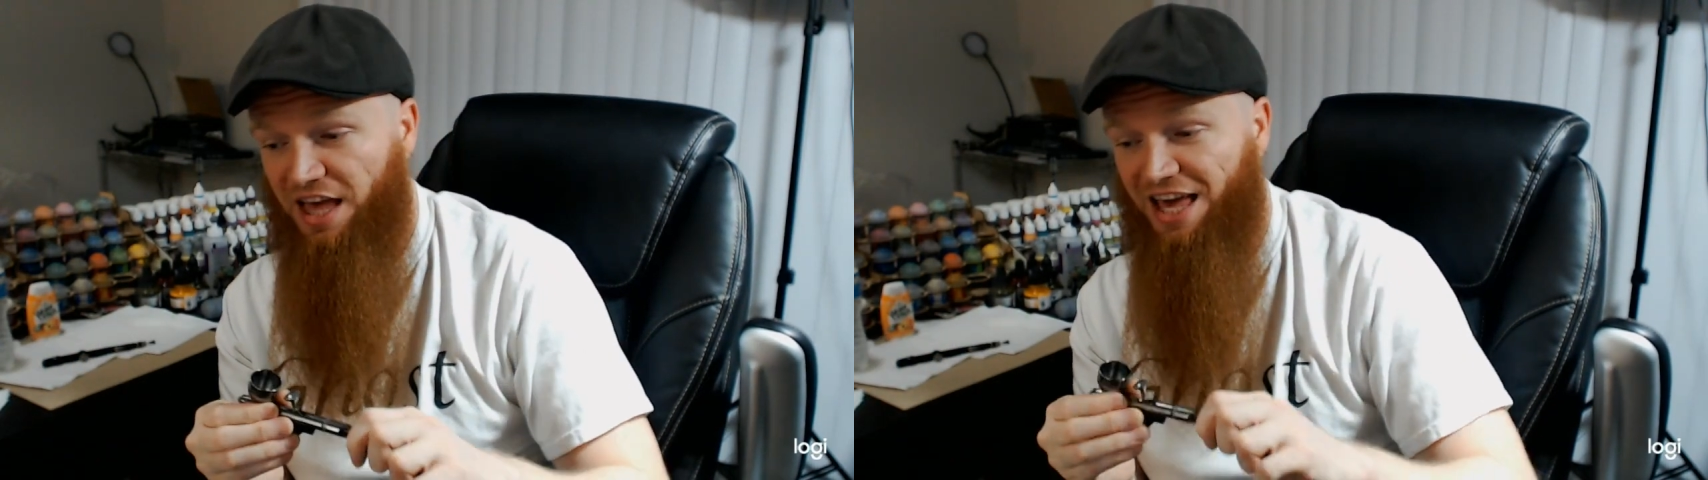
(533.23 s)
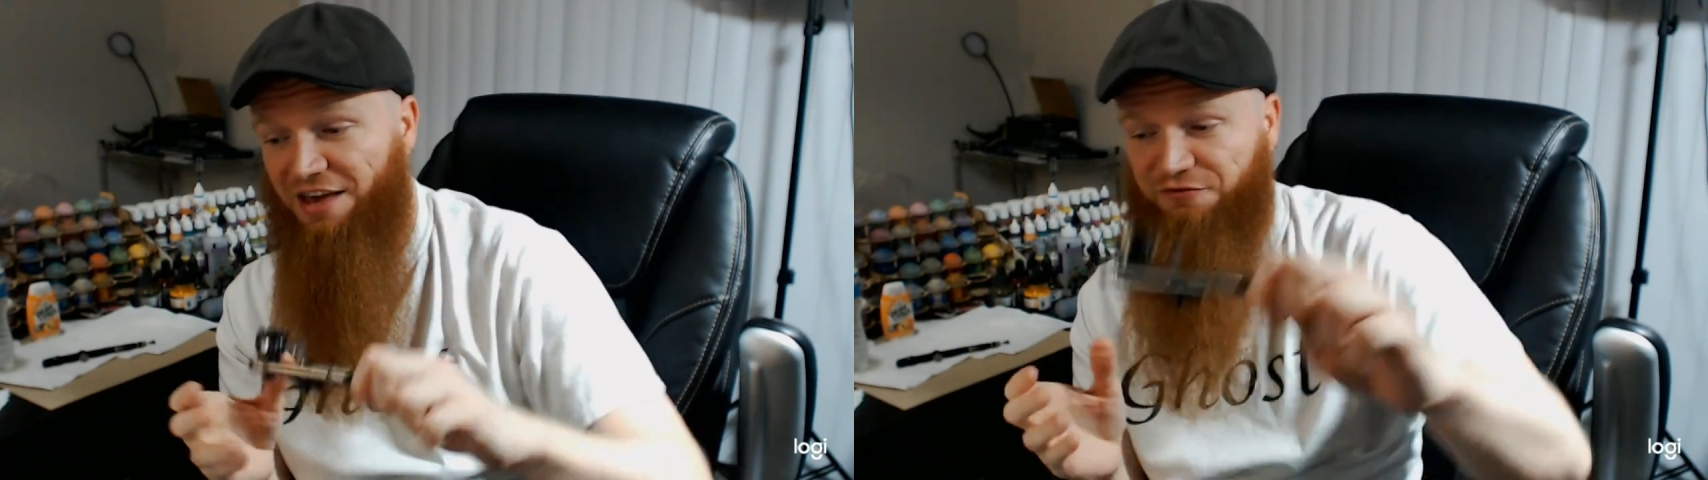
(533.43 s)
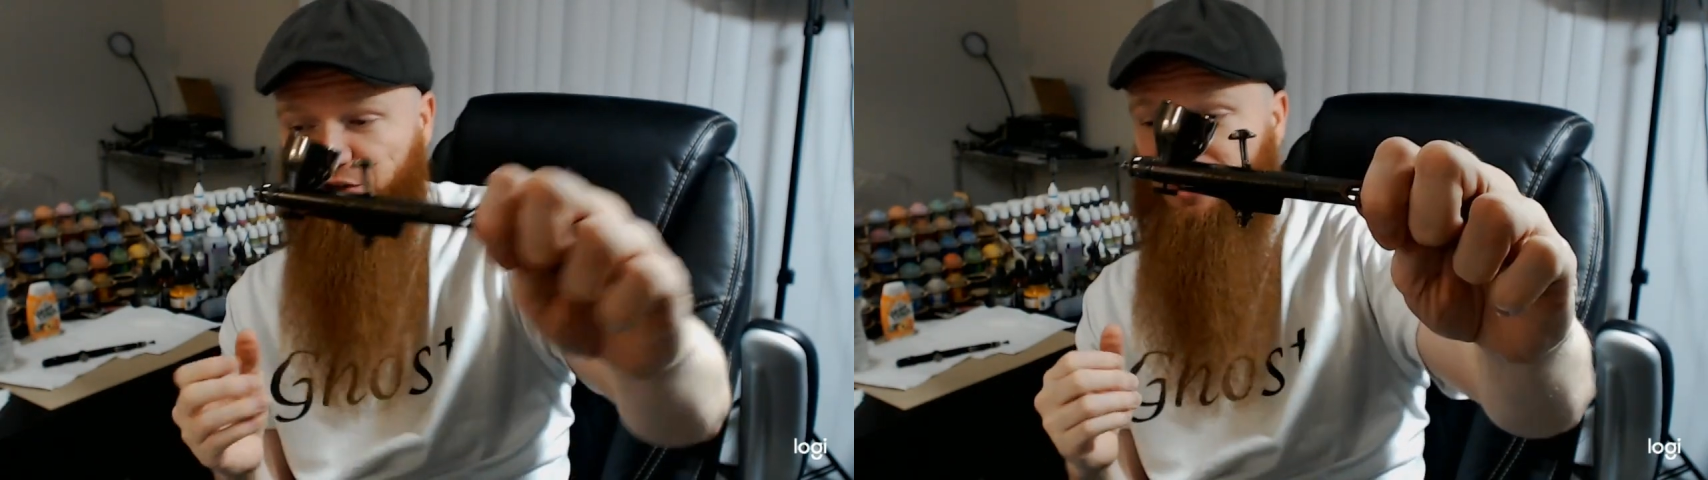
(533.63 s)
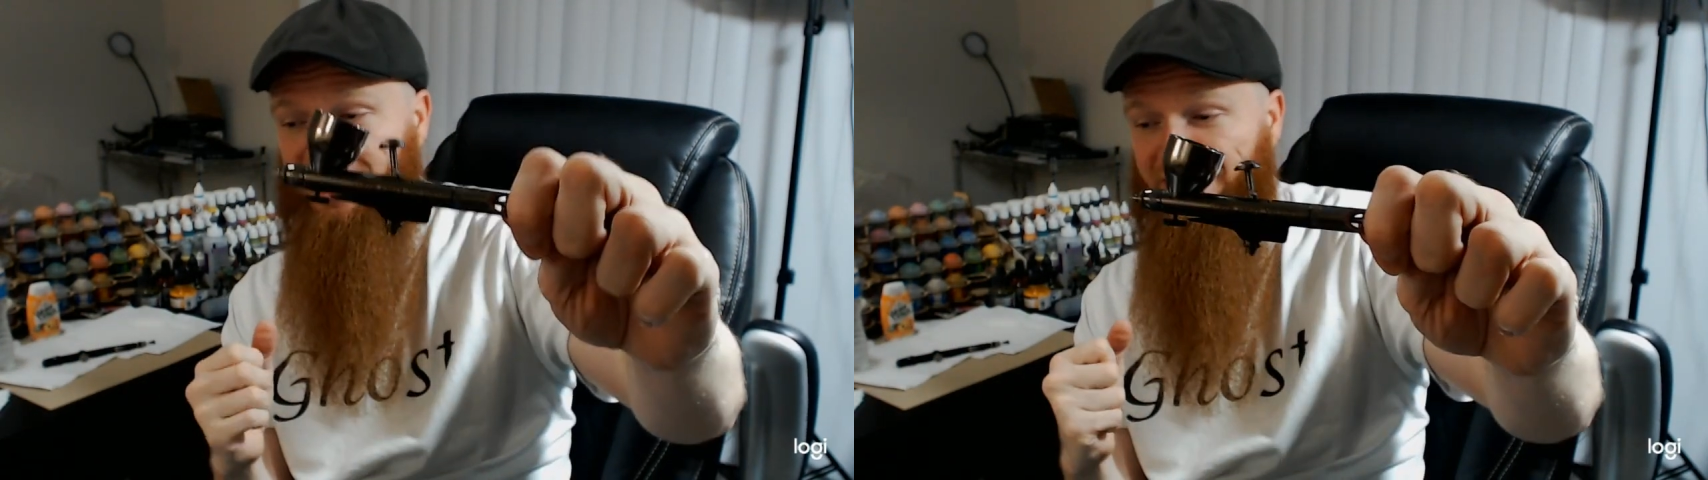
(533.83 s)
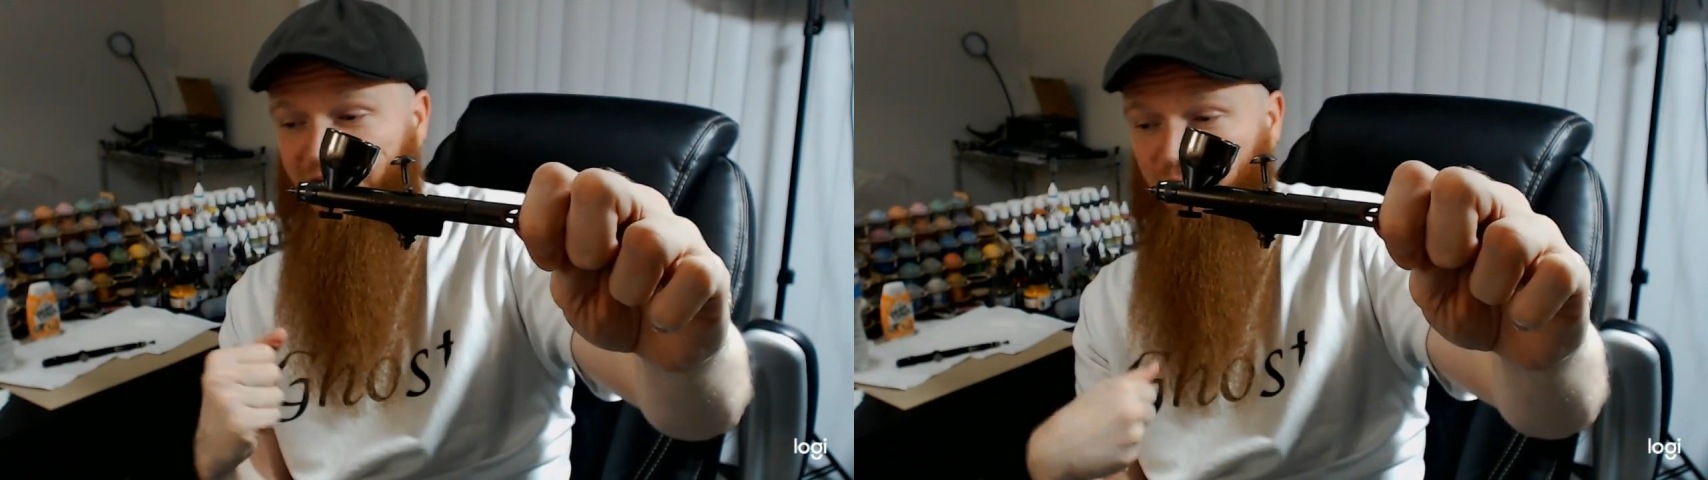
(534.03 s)
If you
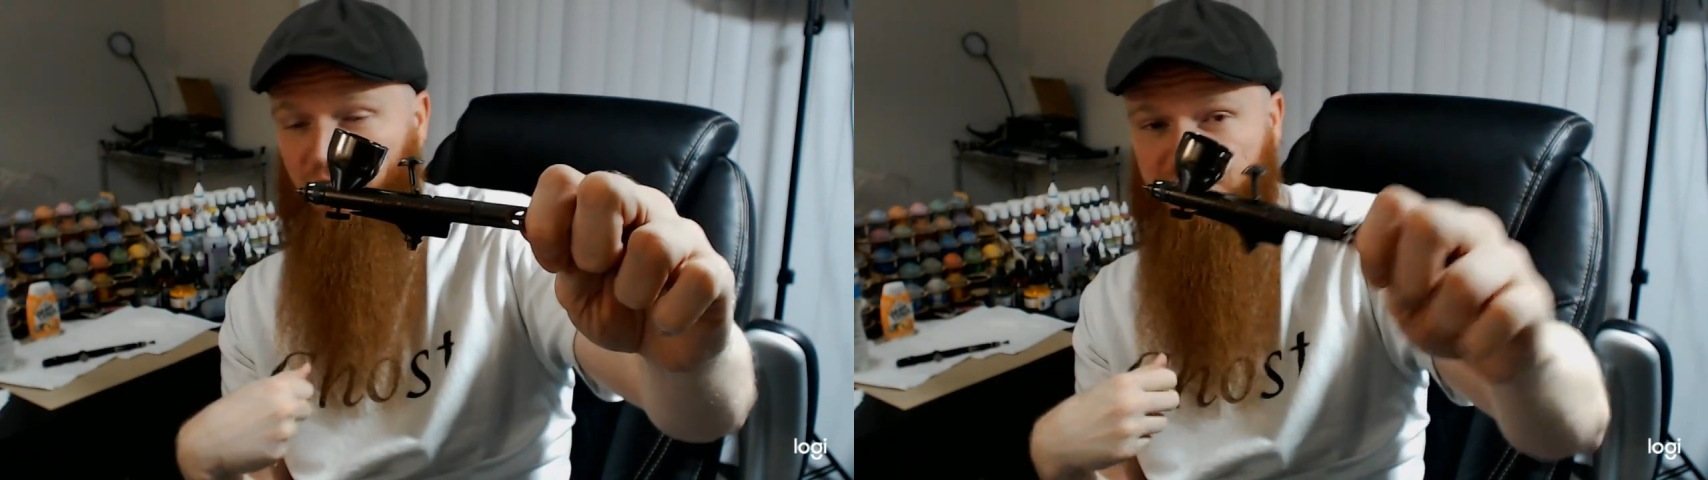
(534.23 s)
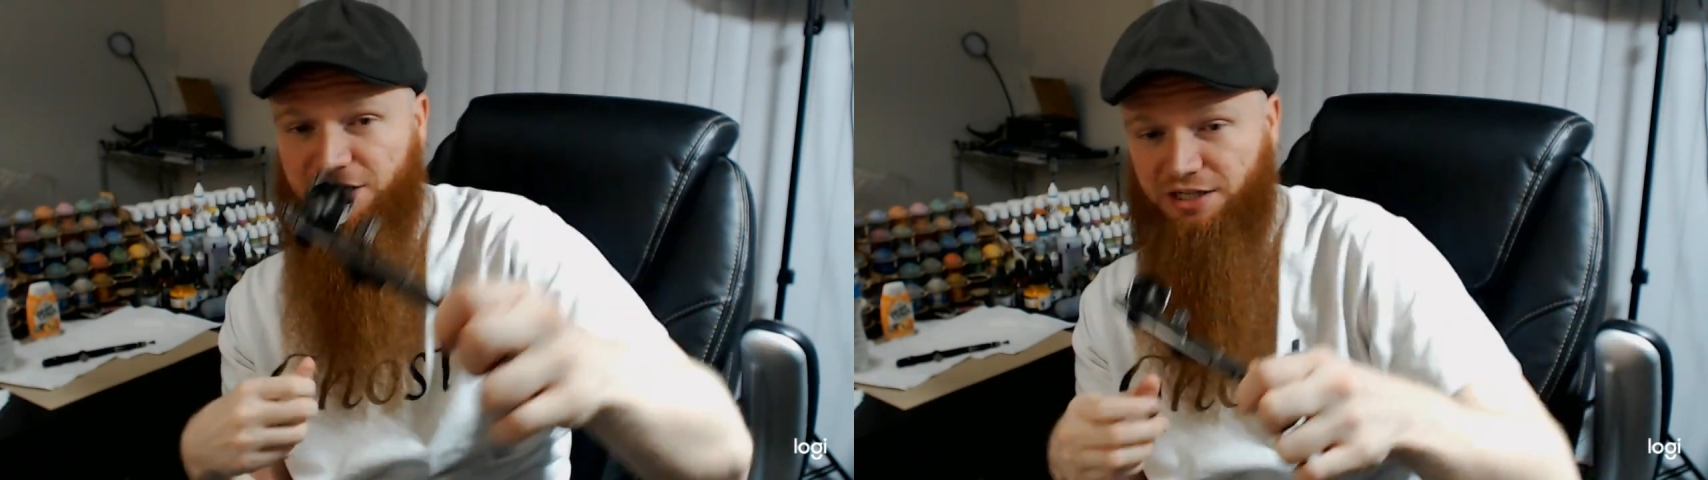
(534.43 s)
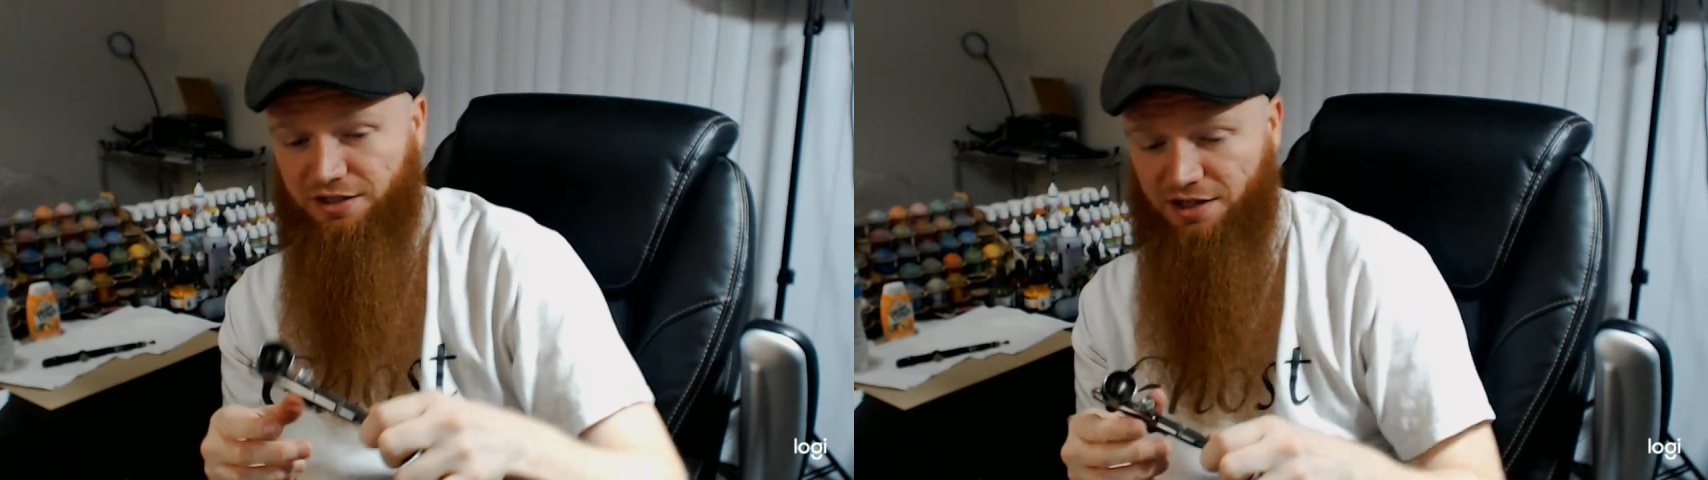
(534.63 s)
like airbrushing,